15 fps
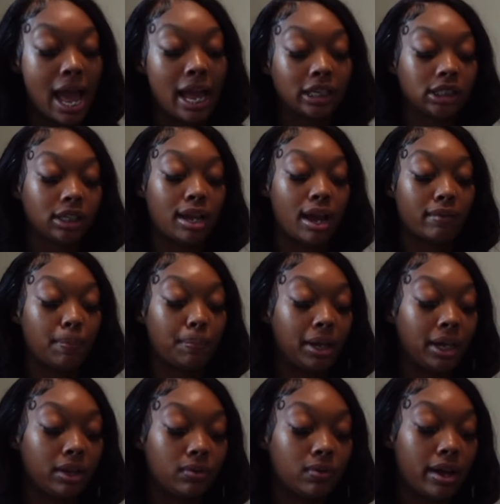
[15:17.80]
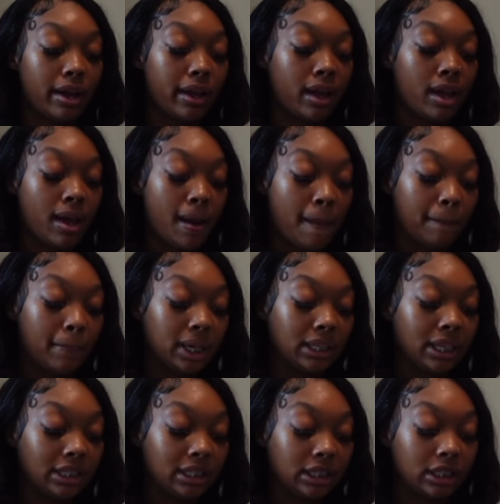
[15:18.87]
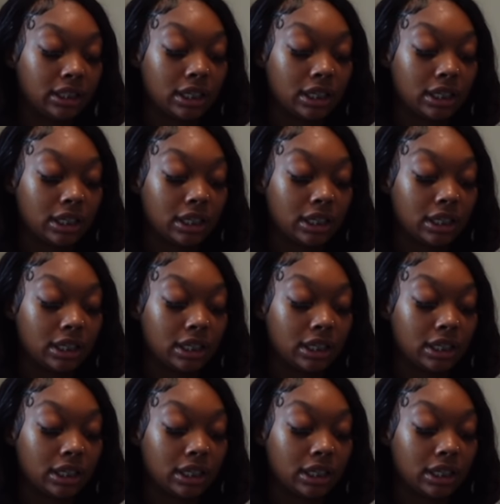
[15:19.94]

actually have a pink one, but this is